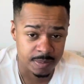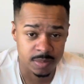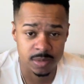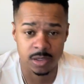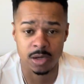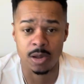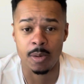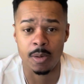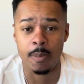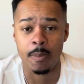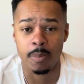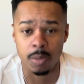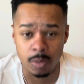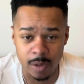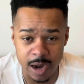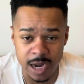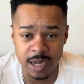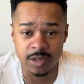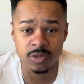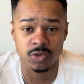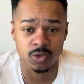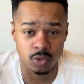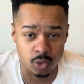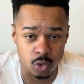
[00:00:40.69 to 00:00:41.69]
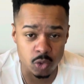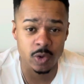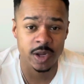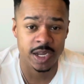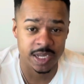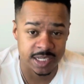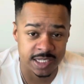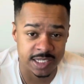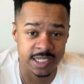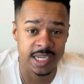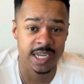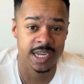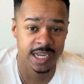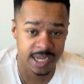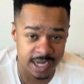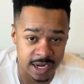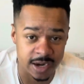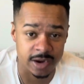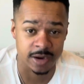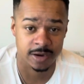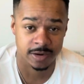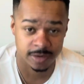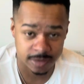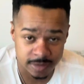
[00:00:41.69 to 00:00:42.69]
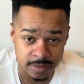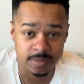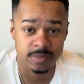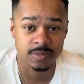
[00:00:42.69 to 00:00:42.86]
The breakthrough is here.